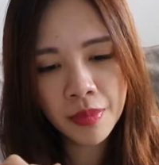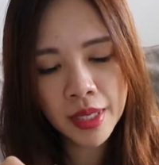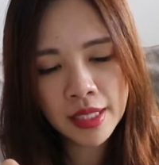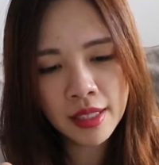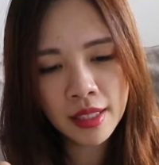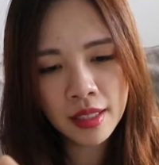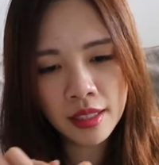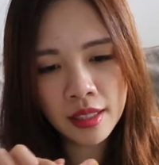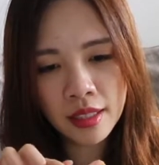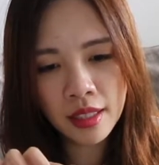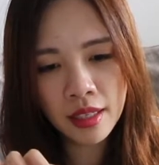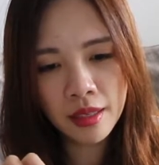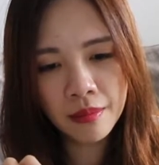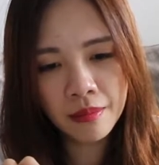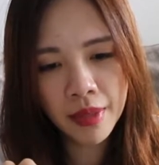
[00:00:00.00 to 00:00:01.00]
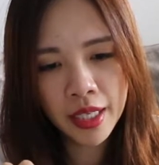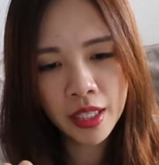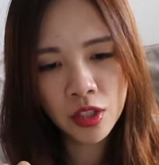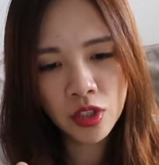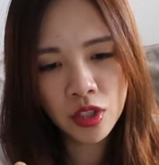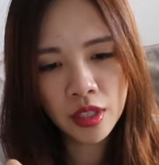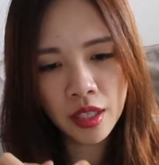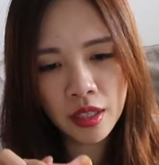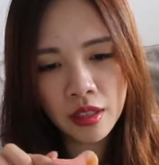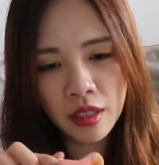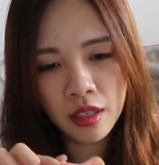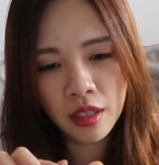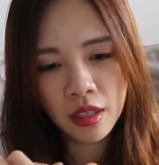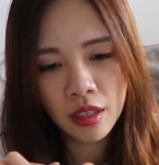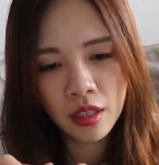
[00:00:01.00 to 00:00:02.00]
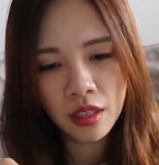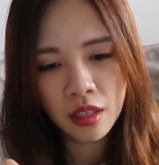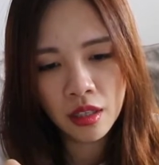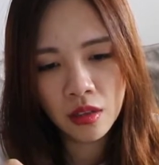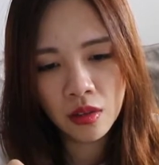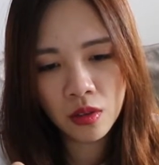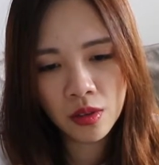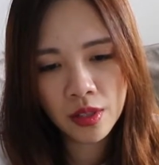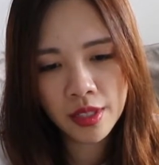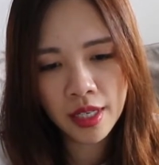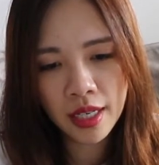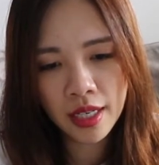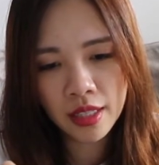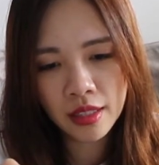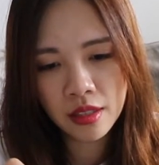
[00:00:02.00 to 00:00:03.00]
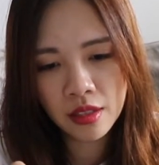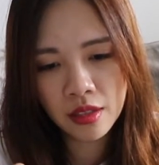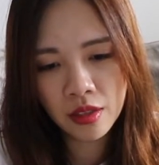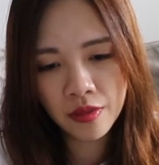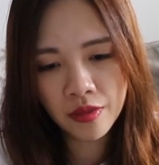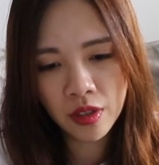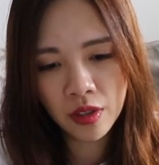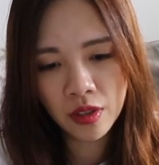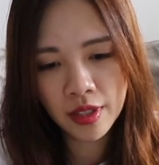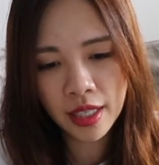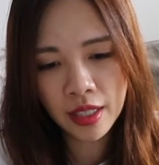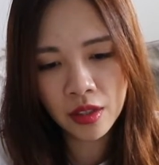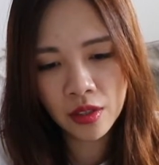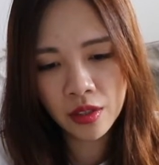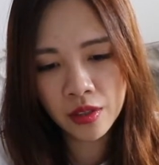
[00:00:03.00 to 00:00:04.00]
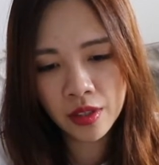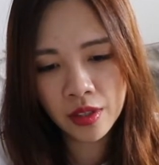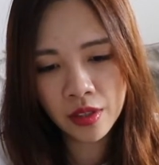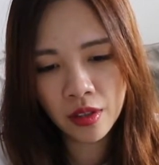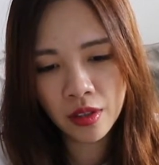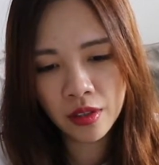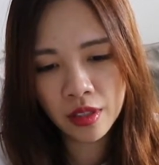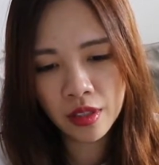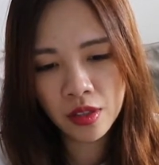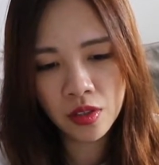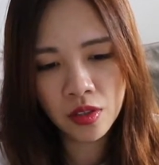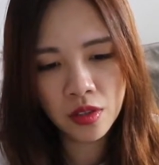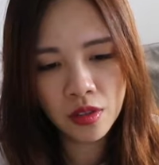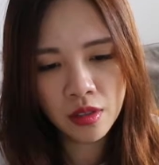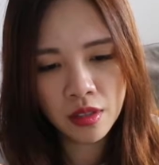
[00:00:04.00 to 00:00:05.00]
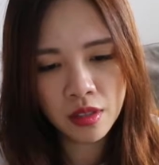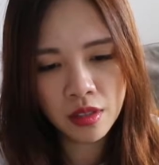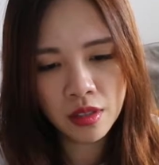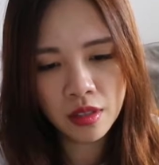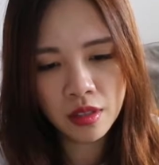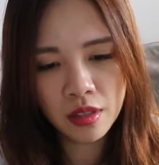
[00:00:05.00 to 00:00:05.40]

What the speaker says: basically making sure that all sides of the Odango has got the sauce,